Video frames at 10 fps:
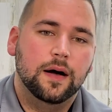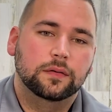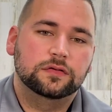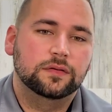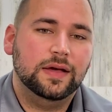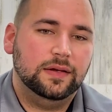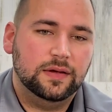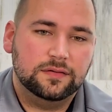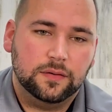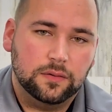So in that
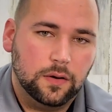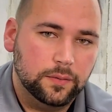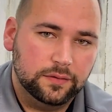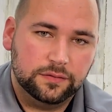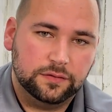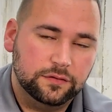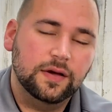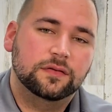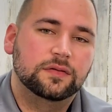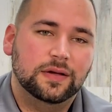case, I would always
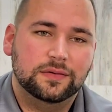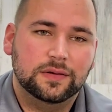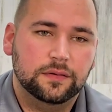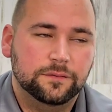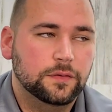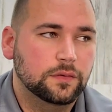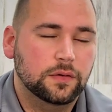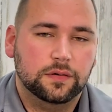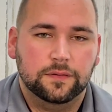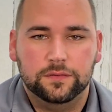suggest that if
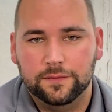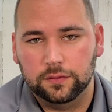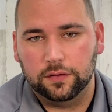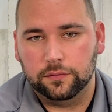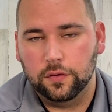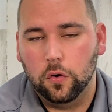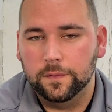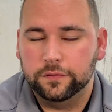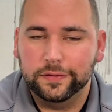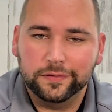you have a luxury
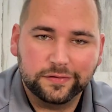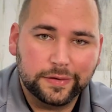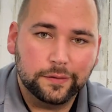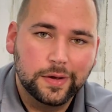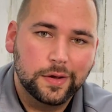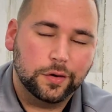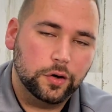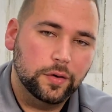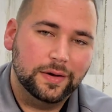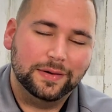home that you need to sell,
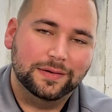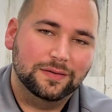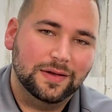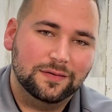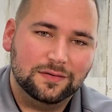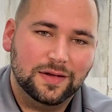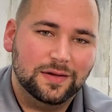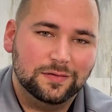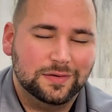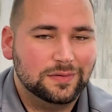go ahead and get that
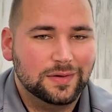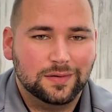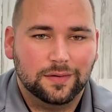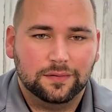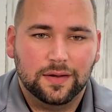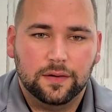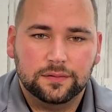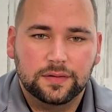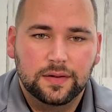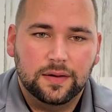staged, get that knocked
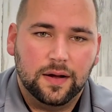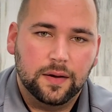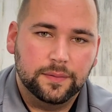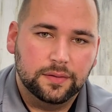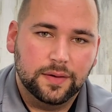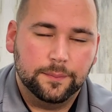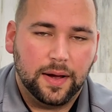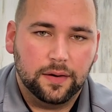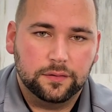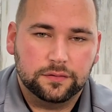out, and let
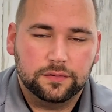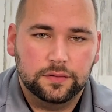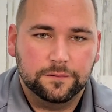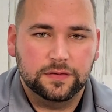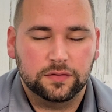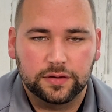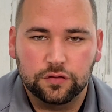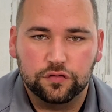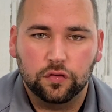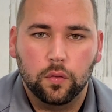buyers physically
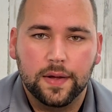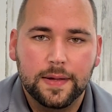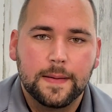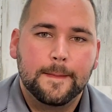enjoy